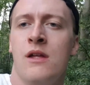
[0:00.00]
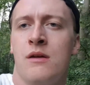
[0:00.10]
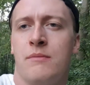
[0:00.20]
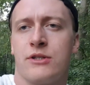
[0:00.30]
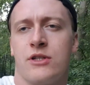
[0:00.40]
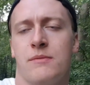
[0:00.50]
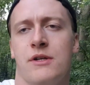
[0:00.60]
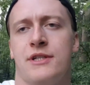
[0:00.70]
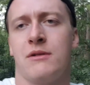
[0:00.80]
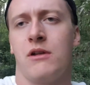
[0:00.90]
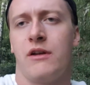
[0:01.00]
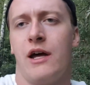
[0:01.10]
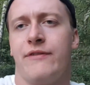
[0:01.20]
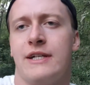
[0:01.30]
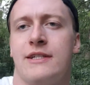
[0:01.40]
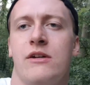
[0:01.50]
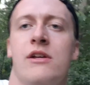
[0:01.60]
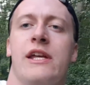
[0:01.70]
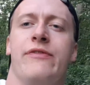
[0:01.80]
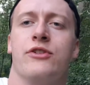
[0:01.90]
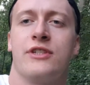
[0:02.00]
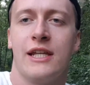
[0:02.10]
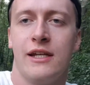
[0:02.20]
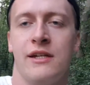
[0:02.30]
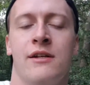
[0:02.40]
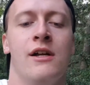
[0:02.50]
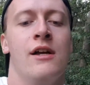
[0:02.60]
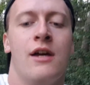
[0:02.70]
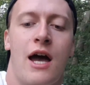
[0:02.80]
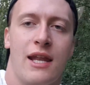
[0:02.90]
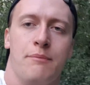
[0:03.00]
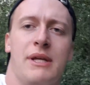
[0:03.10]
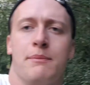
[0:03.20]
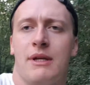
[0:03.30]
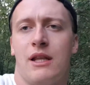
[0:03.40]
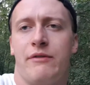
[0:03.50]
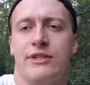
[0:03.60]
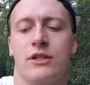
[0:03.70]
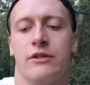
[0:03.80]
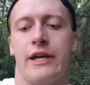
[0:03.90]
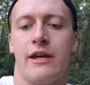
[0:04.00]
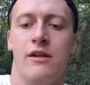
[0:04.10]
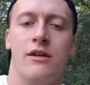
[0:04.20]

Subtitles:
But some general advice here: if you're skinny, add a big meal every single day.